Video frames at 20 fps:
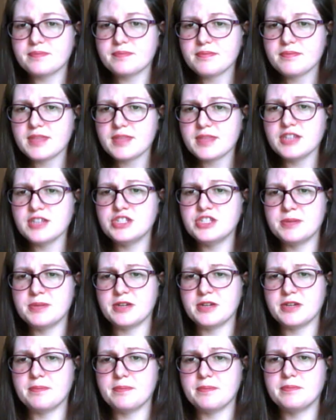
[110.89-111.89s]
So you put your
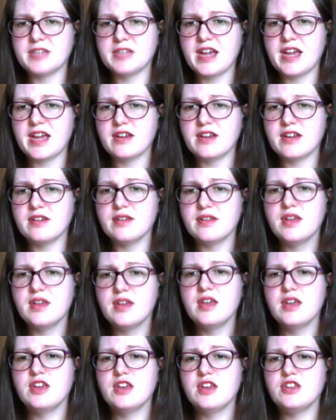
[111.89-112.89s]
title,
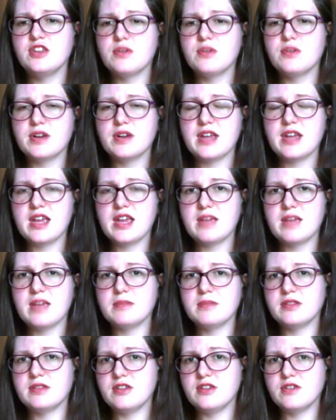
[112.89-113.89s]
your name, the
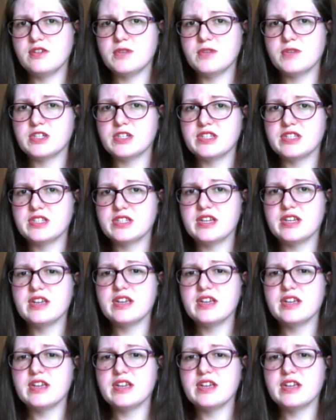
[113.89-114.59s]
university.